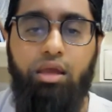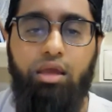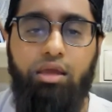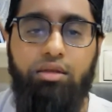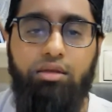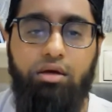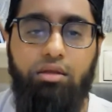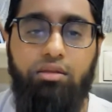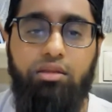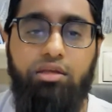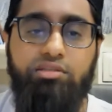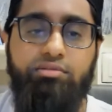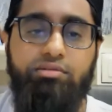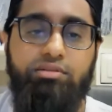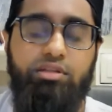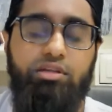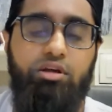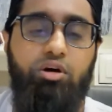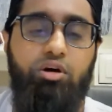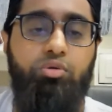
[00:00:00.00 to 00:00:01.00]
And Allah
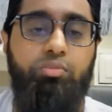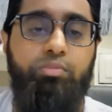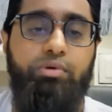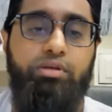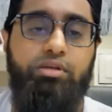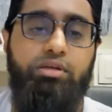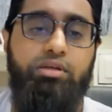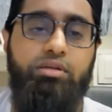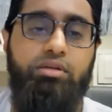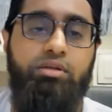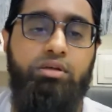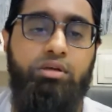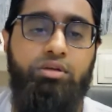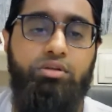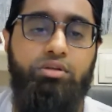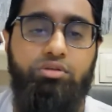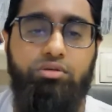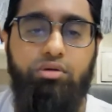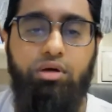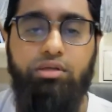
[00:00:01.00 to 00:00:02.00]
subhanahu wa ta'ala opened it
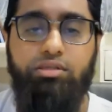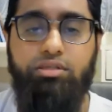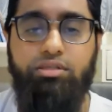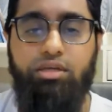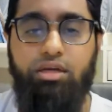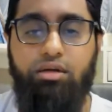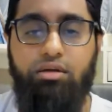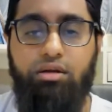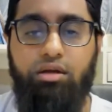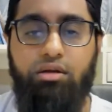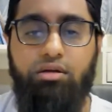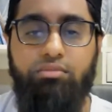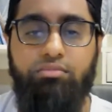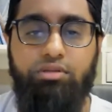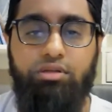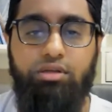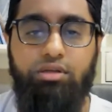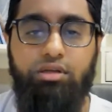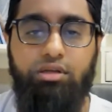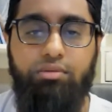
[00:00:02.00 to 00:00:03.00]
to Hazrat Ihrar
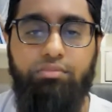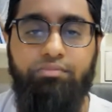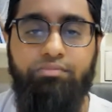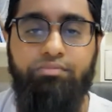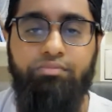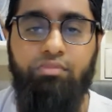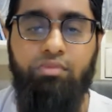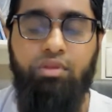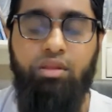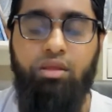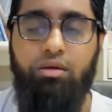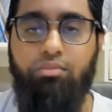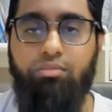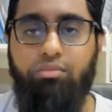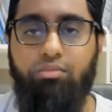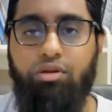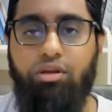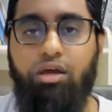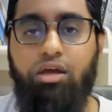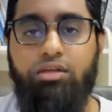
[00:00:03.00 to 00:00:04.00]
Rahmatullah.
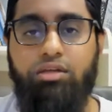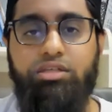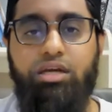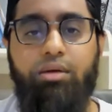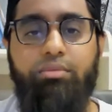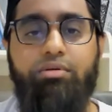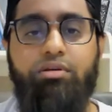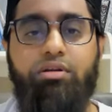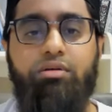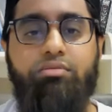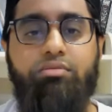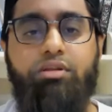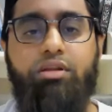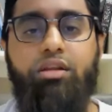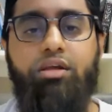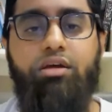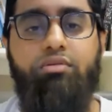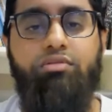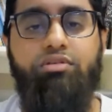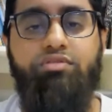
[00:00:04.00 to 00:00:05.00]
Maulana Jami
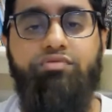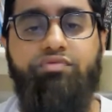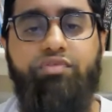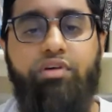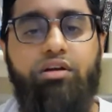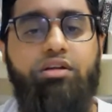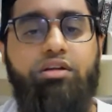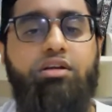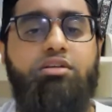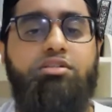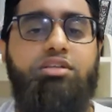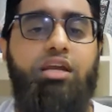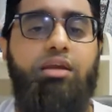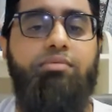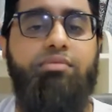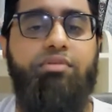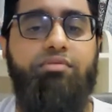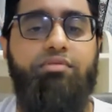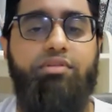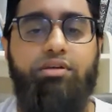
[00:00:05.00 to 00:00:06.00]
Rahmatullah was very
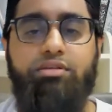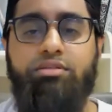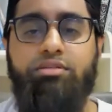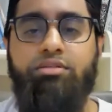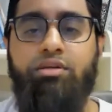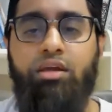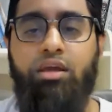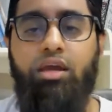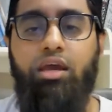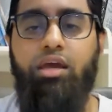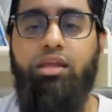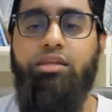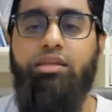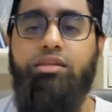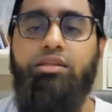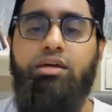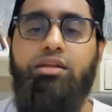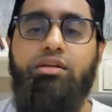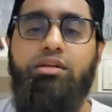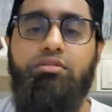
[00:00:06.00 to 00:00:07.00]
ashamed of this.
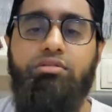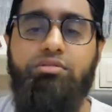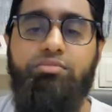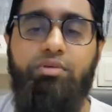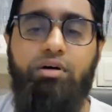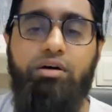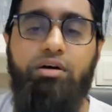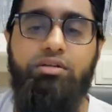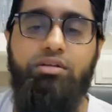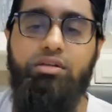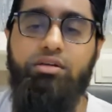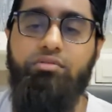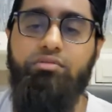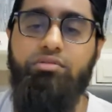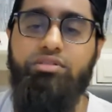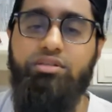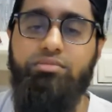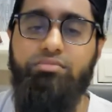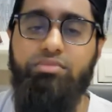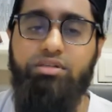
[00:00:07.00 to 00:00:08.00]
And then he responded, "It
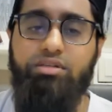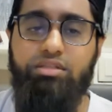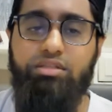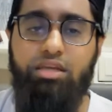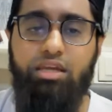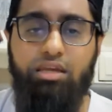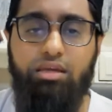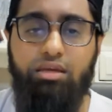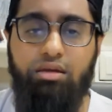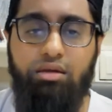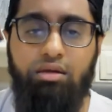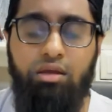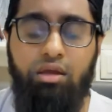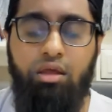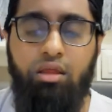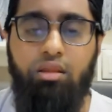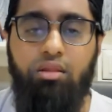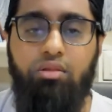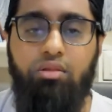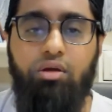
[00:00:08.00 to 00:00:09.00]
was a mistake.
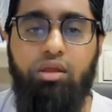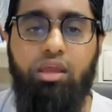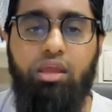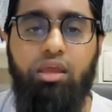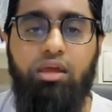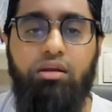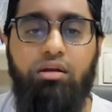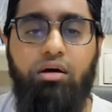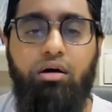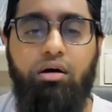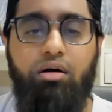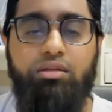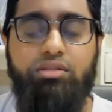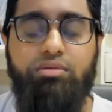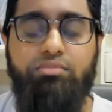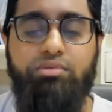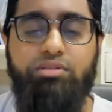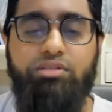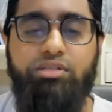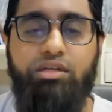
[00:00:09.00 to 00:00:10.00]
Looking at
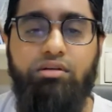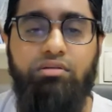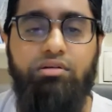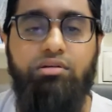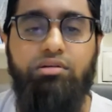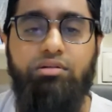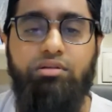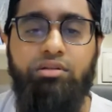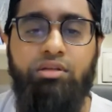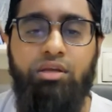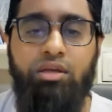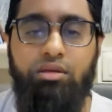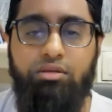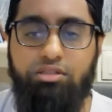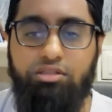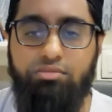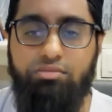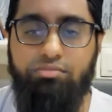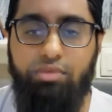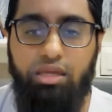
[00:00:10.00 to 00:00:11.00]
all the material
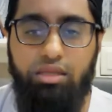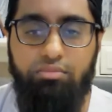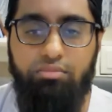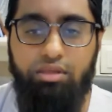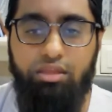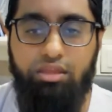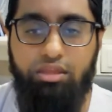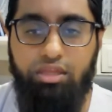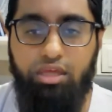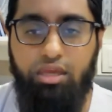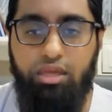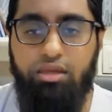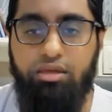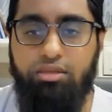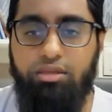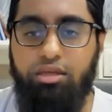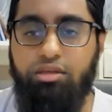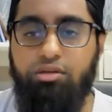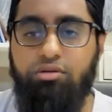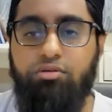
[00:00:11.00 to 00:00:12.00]
just made me
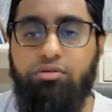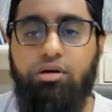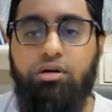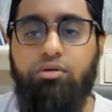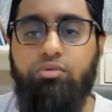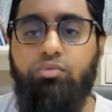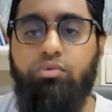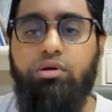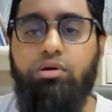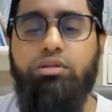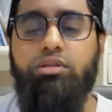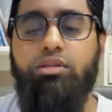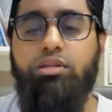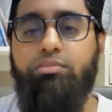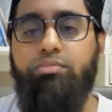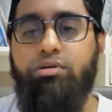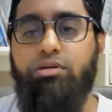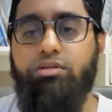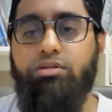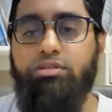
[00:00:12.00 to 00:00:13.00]
think that you are a
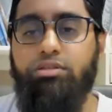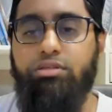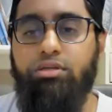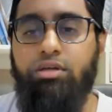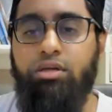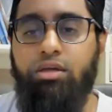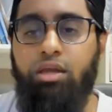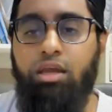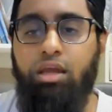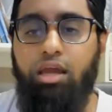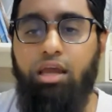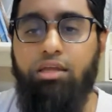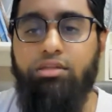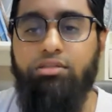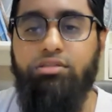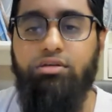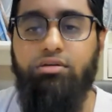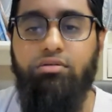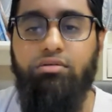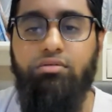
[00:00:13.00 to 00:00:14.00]
worldly person.
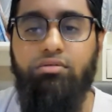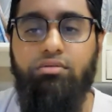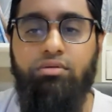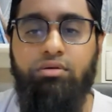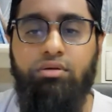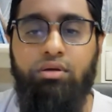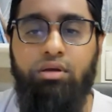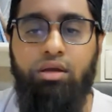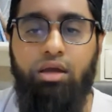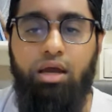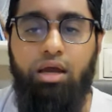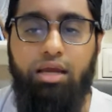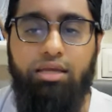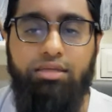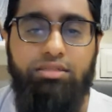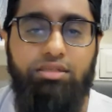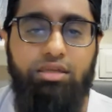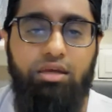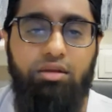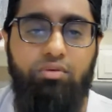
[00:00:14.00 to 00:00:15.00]
And so
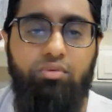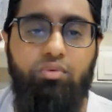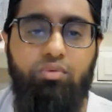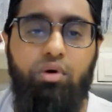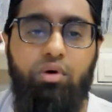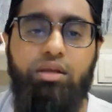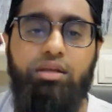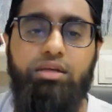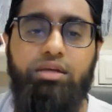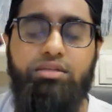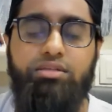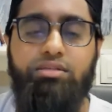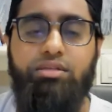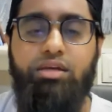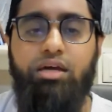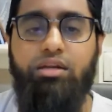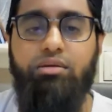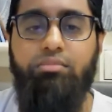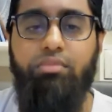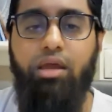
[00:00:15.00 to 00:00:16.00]
I said, one is
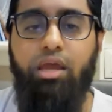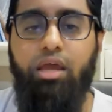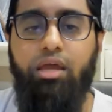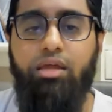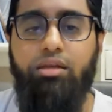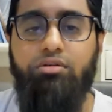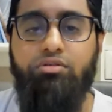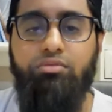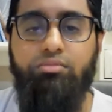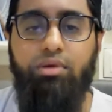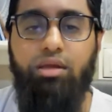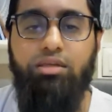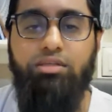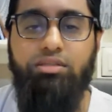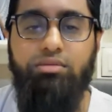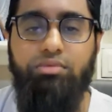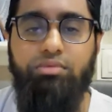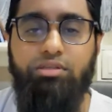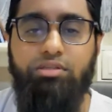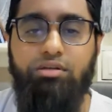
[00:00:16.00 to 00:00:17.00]
not a man who
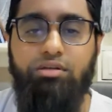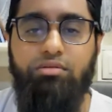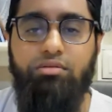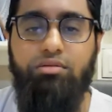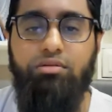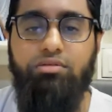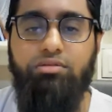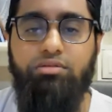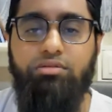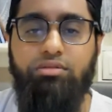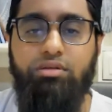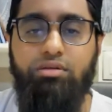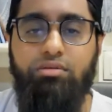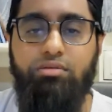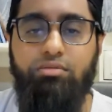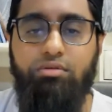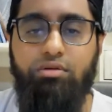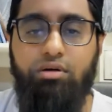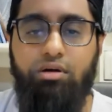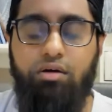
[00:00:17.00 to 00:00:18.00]
makes the materials
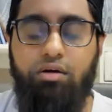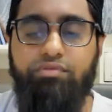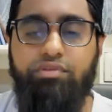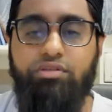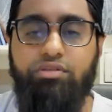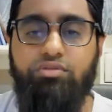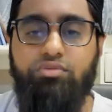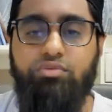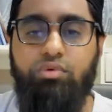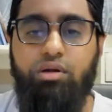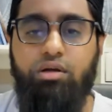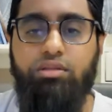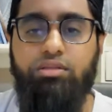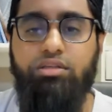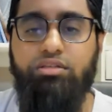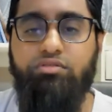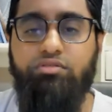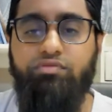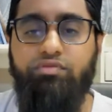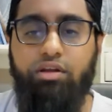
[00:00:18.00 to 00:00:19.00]
of this
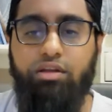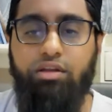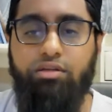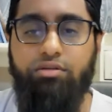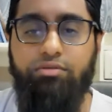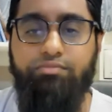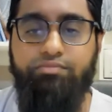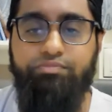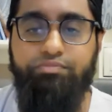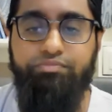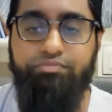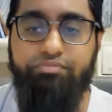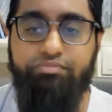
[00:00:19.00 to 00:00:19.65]
world his friend."